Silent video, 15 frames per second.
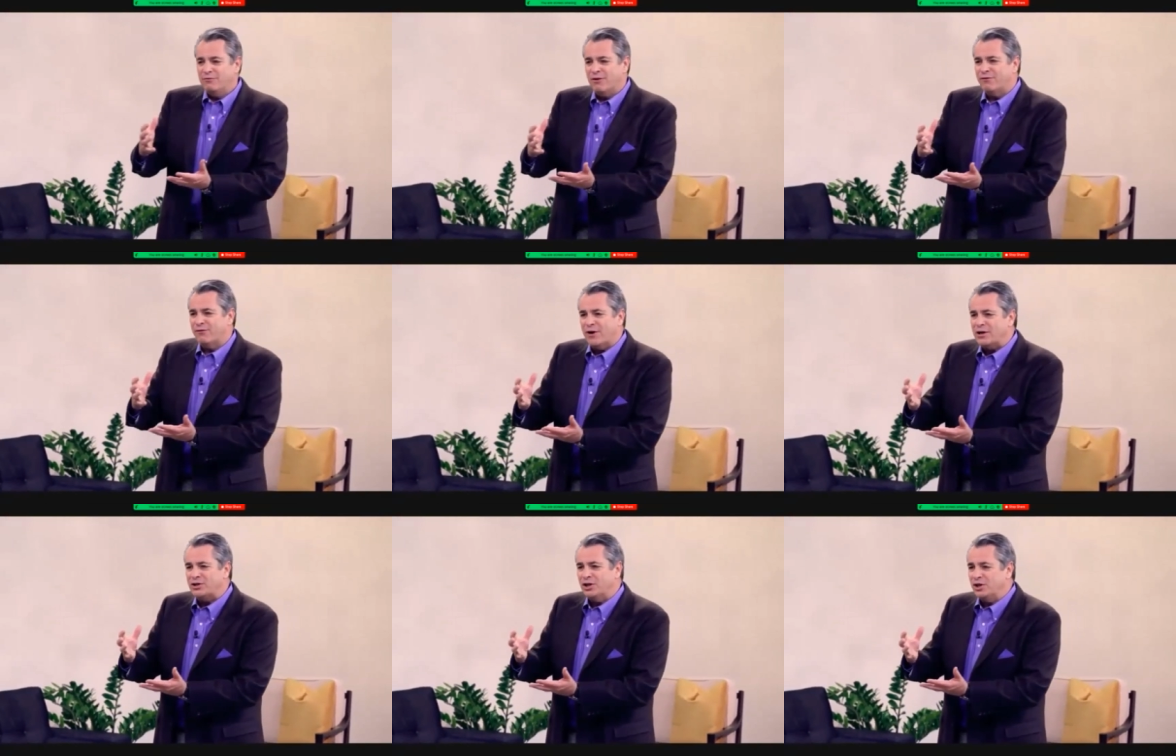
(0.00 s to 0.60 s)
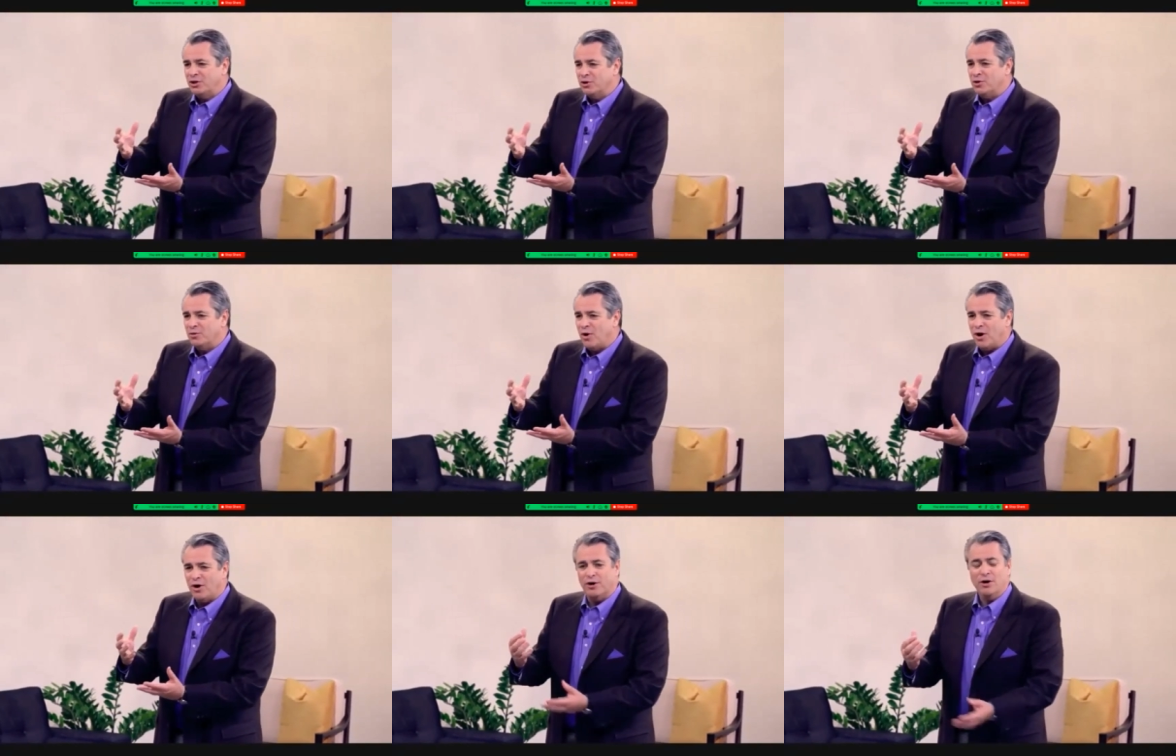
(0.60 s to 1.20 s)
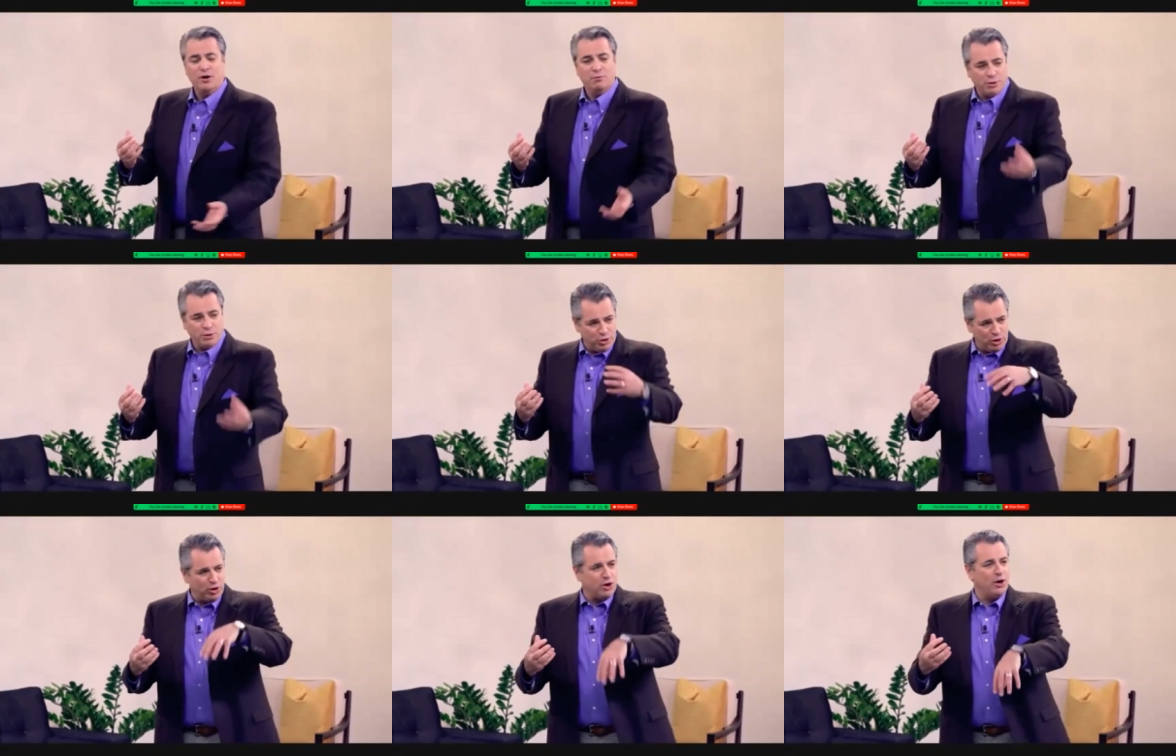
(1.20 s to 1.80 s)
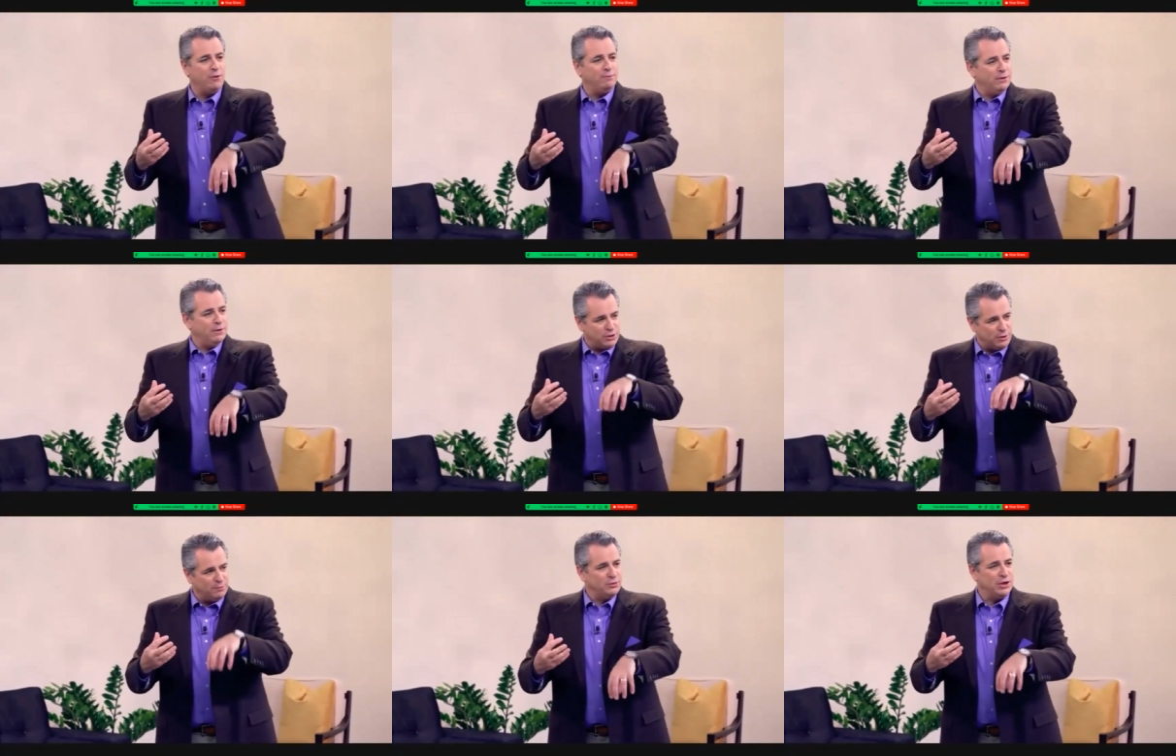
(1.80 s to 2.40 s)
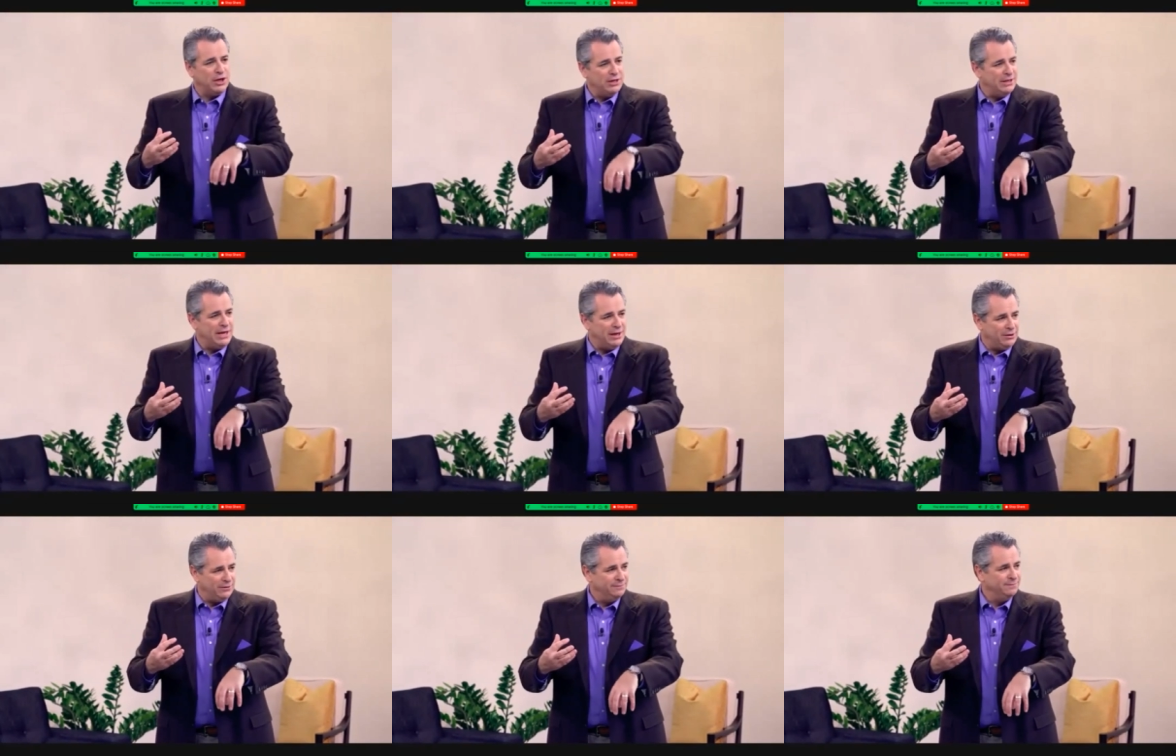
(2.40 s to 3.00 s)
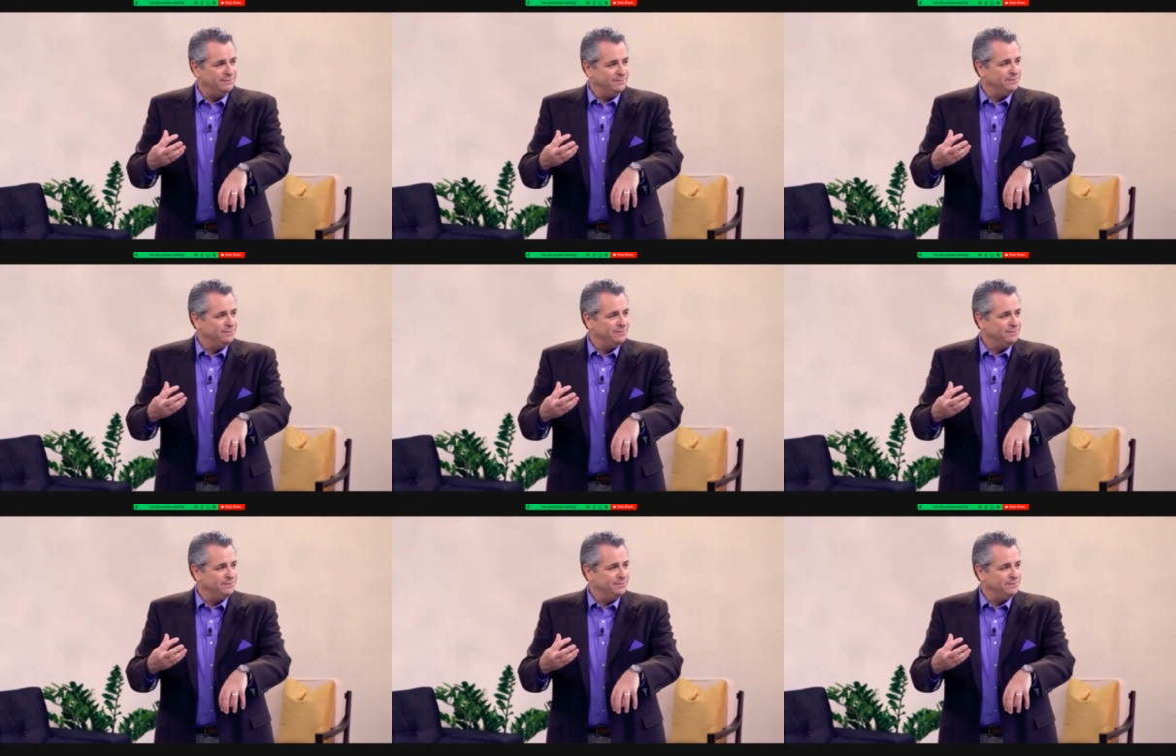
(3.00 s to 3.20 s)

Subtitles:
refreshing cool water, but your cup is upside down,